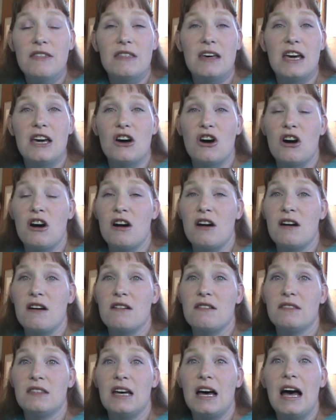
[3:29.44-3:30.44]
The
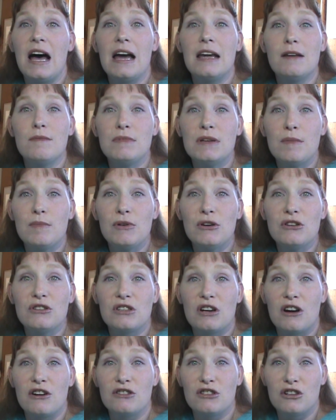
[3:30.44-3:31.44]
item
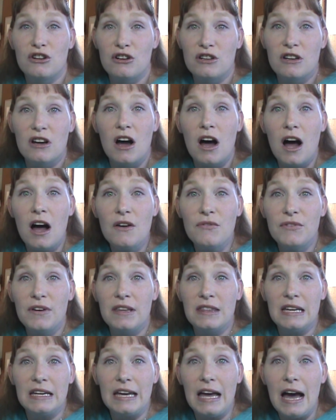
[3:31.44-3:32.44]
numbers are turned off
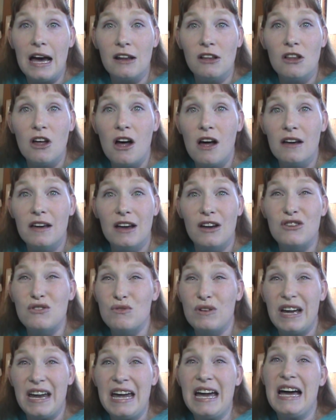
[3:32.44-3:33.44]
in the catalog, and you
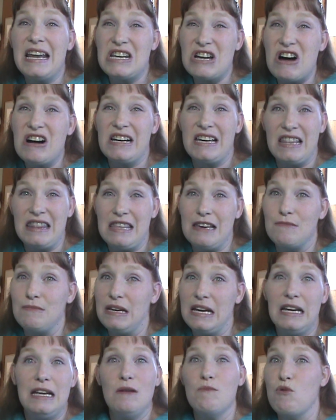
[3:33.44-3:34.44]
cannot get them
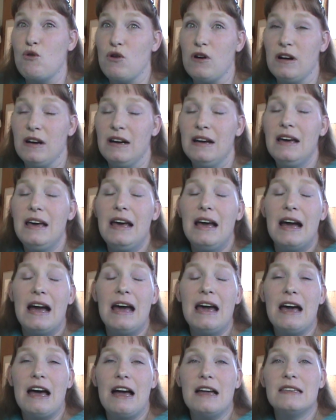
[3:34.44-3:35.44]
anymore.
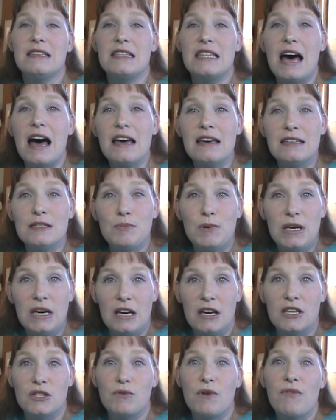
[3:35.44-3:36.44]
And that is
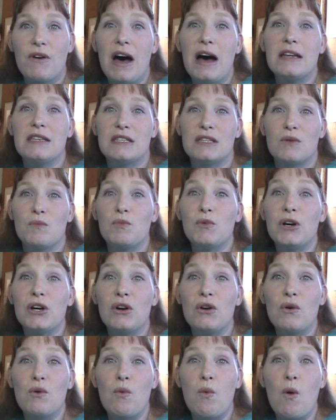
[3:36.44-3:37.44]
because we've had some
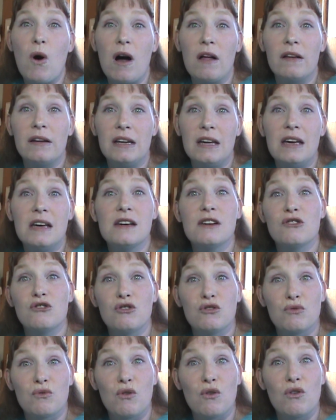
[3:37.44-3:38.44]
real quality
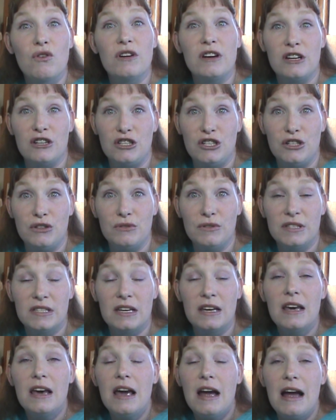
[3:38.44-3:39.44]
control issues.
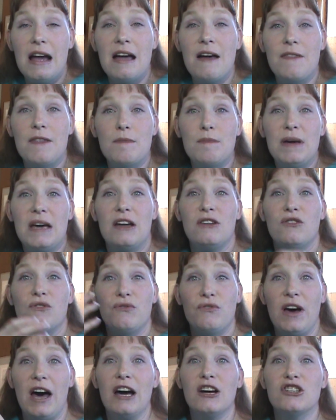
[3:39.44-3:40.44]
And the
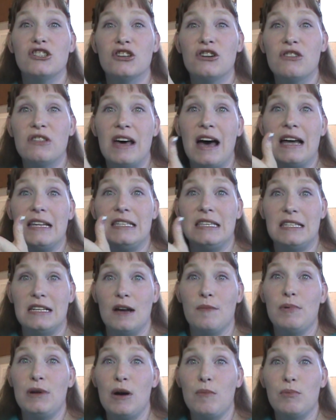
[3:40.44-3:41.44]
manufacturer that
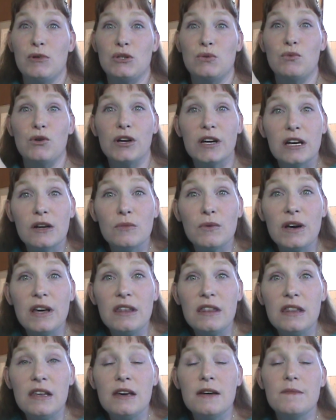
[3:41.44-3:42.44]
Stampin' Up! Was working
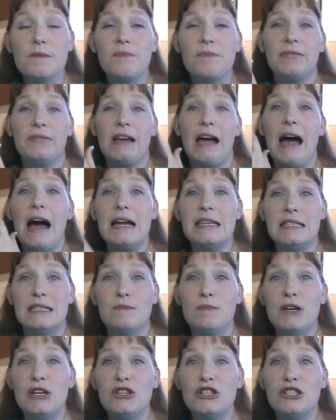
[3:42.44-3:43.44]
with had
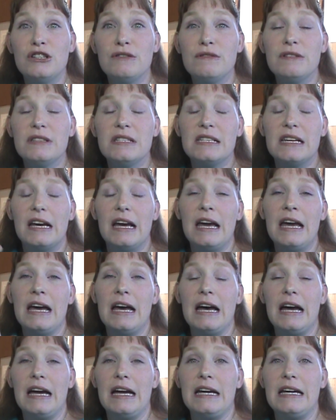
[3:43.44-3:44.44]
some issues,
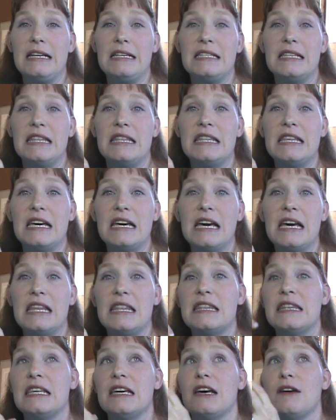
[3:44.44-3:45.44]
and
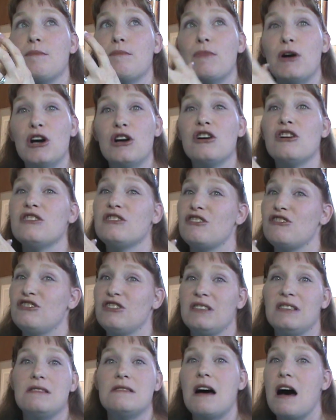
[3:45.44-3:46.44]
the markers are
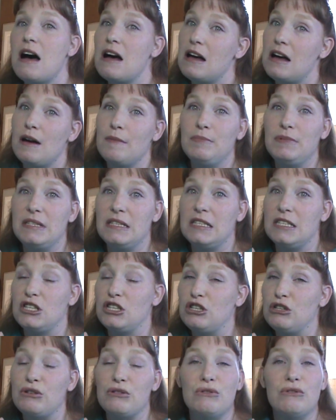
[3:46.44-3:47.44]
just not up
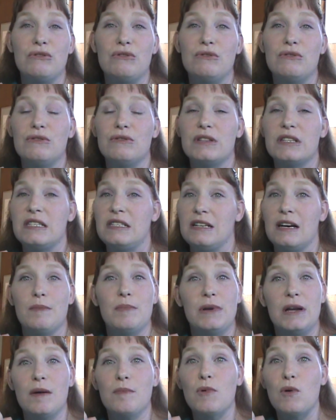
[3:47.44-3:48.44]
to
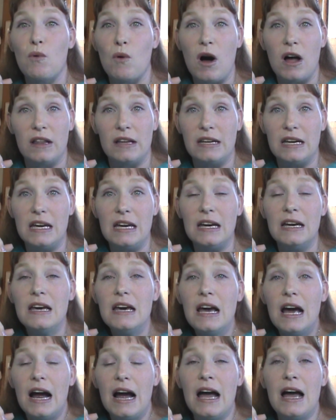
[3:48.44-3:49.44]
Stampin' Up! Quality.
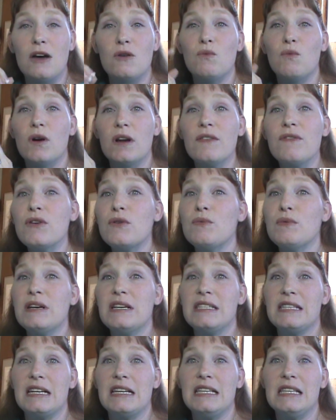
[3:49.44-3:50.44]
And one of the
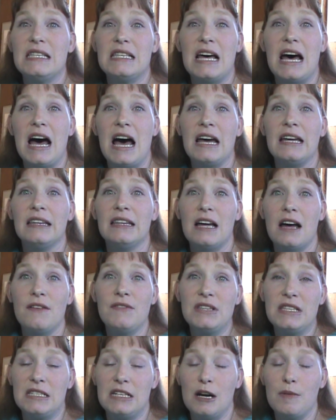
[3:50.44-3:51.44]
reasons that I
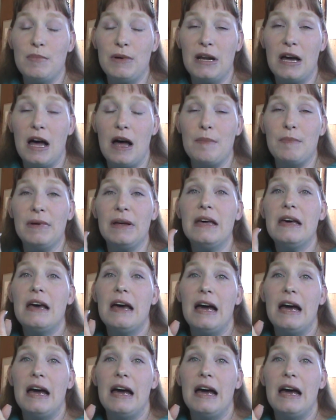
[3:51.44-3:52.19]
love Stampin' Up!